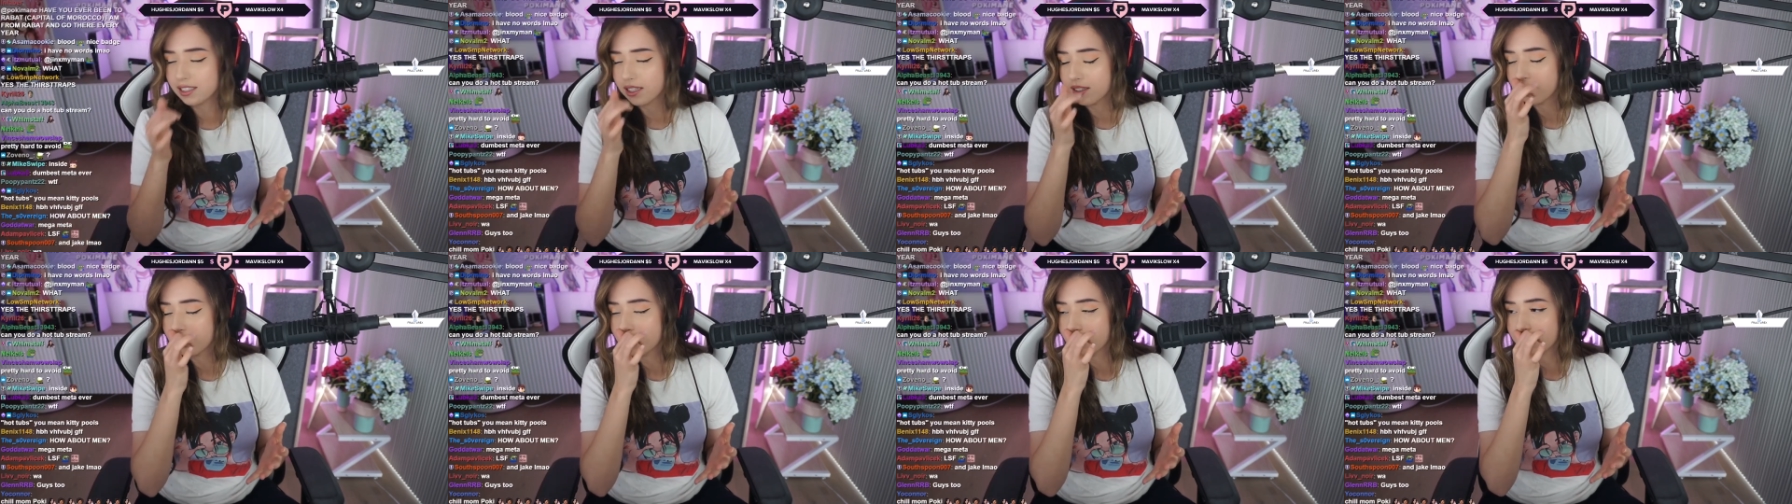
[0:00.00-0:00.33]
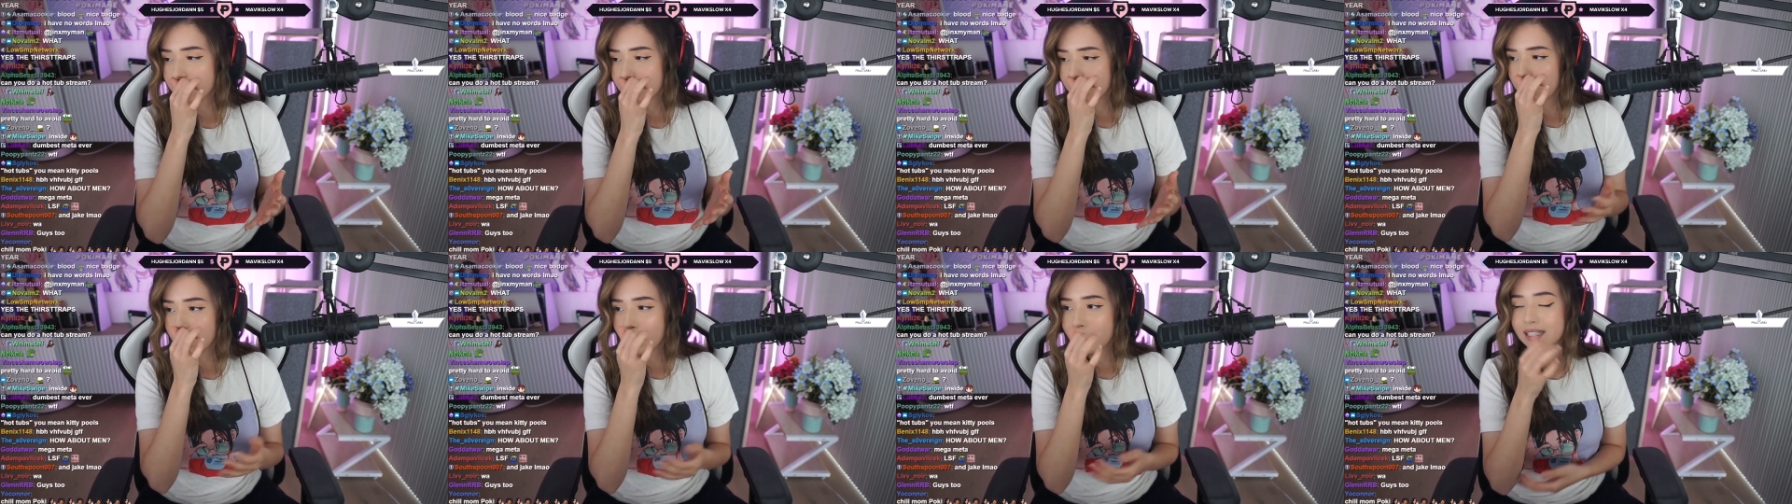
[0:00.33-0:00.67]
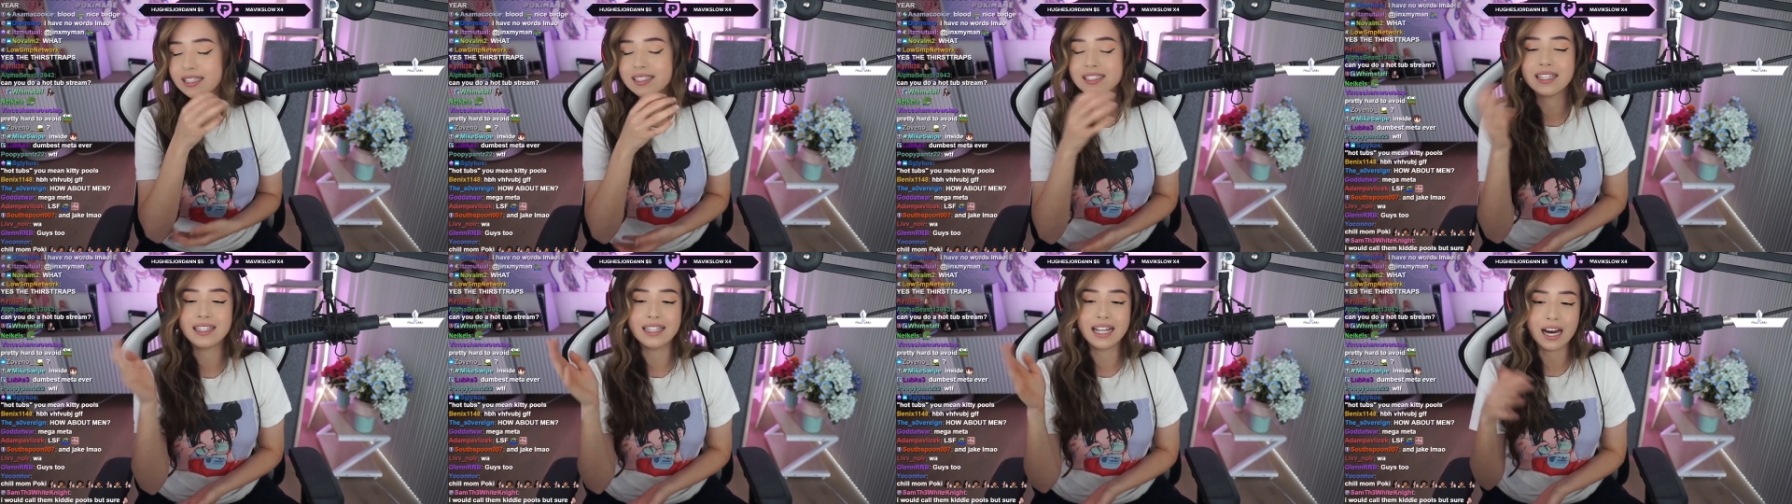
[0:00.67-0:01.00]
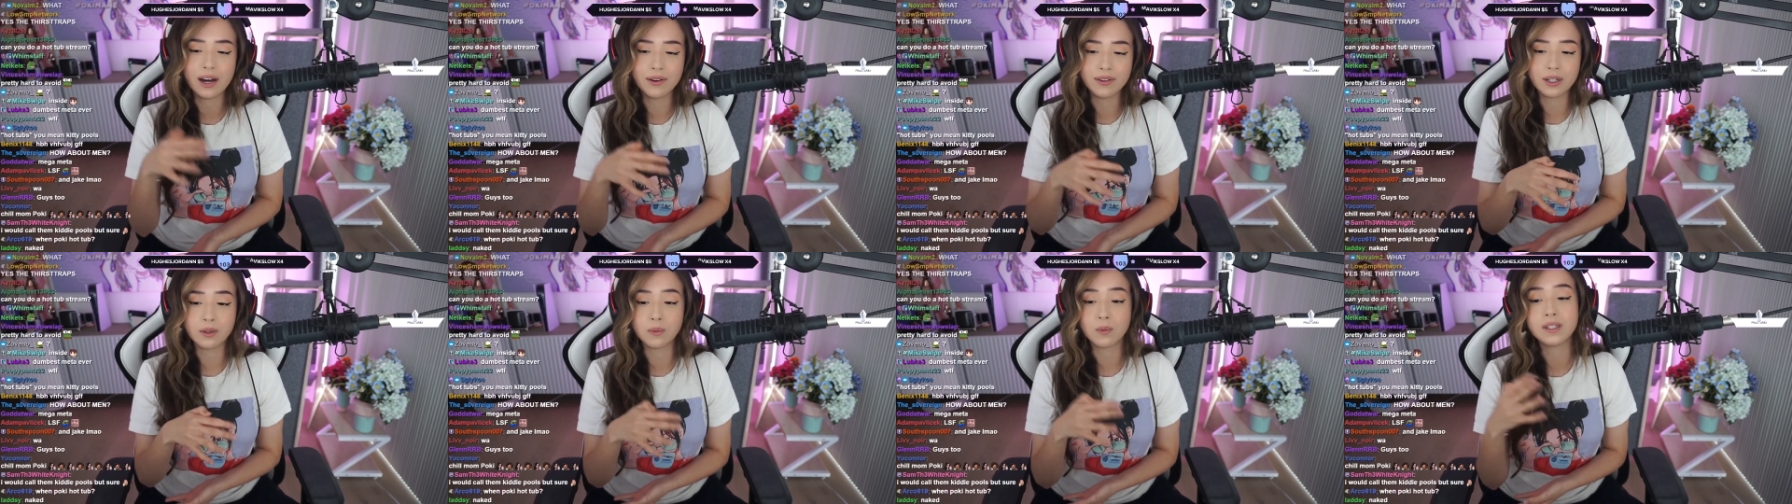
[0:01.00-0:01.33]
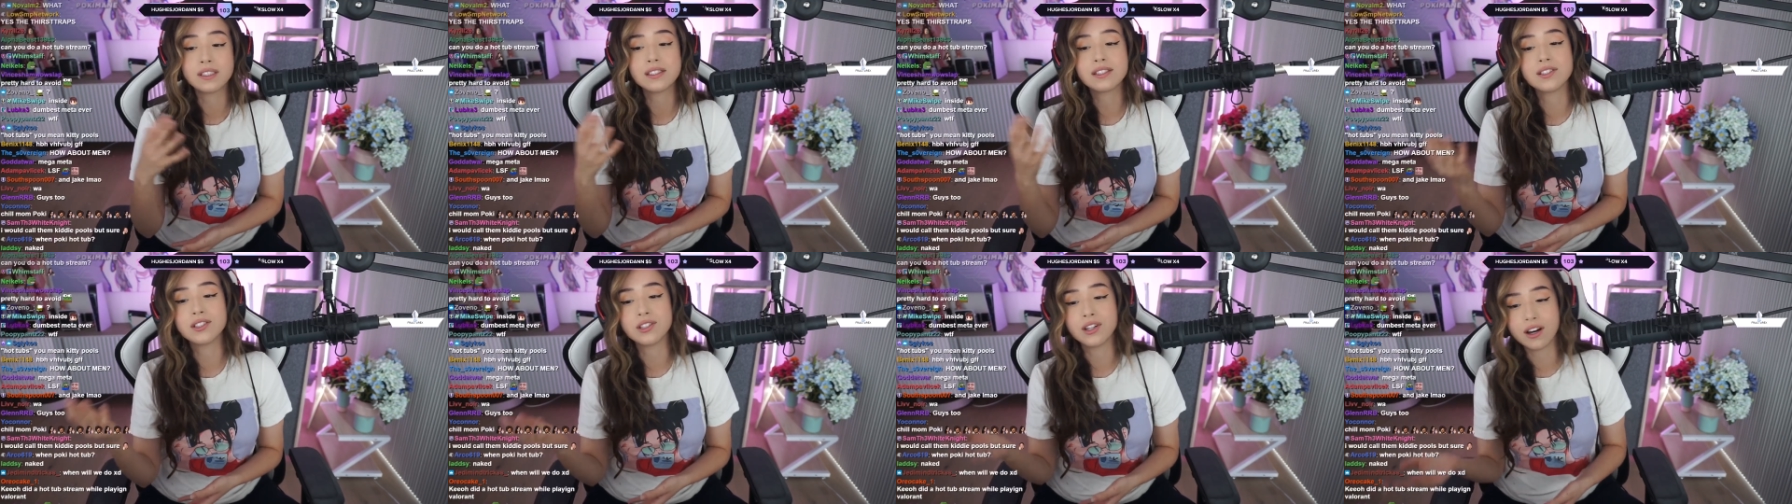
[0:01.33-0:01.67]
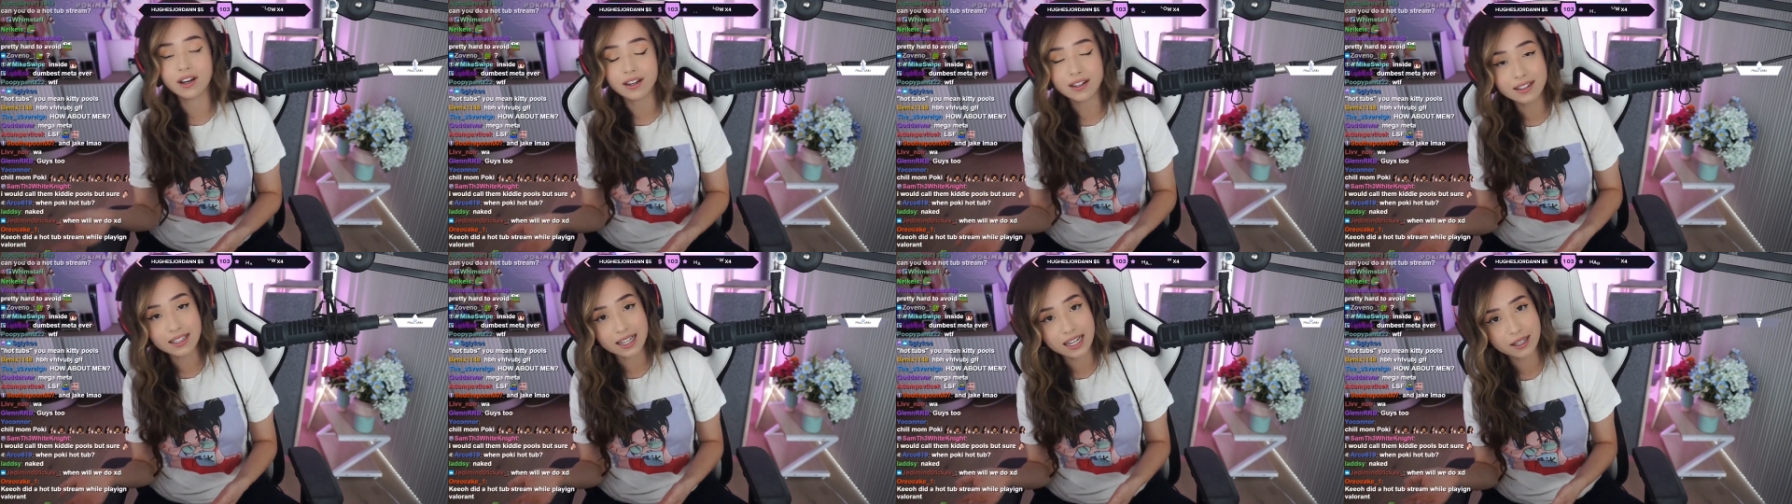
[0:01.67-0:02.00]
and what is allowed and what is
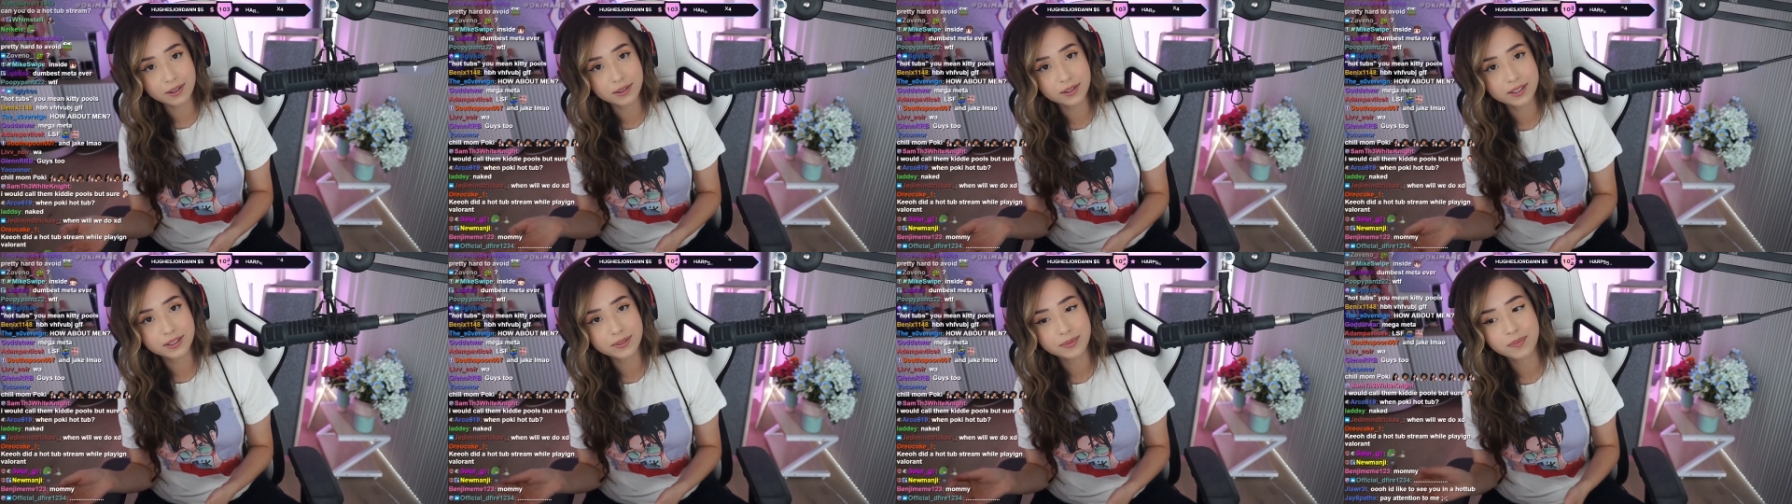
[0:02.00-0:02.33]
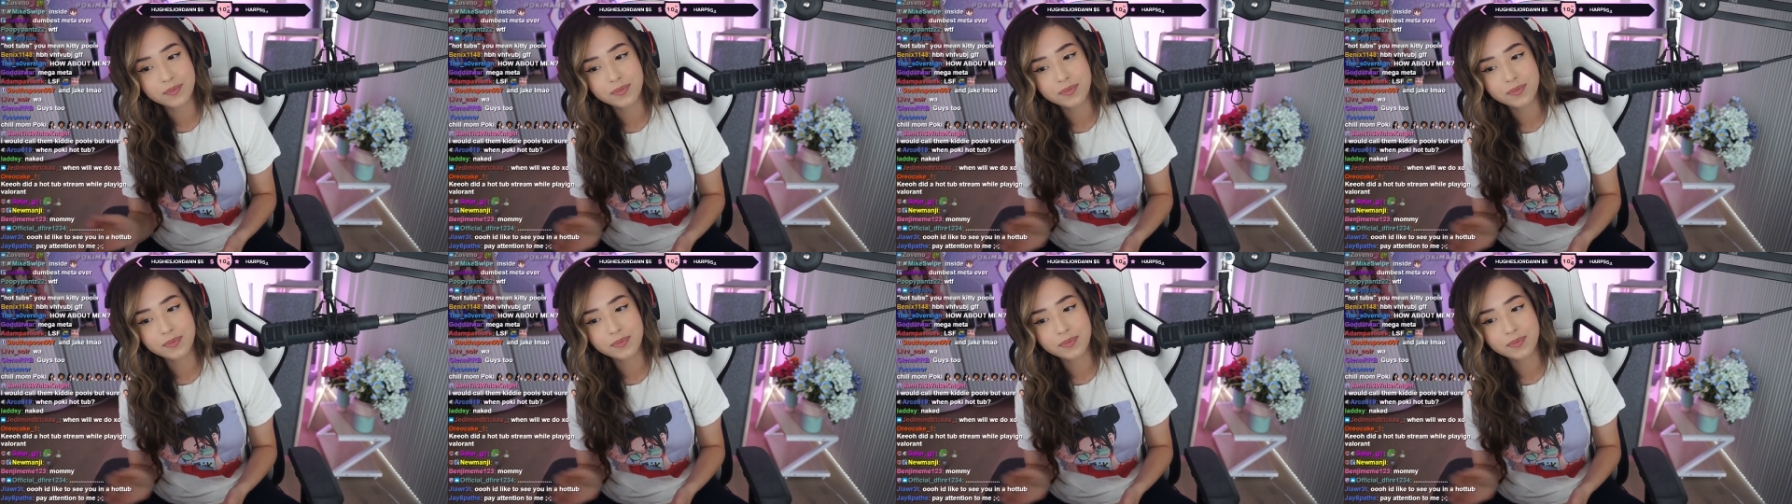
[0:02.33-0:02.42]
not allowed.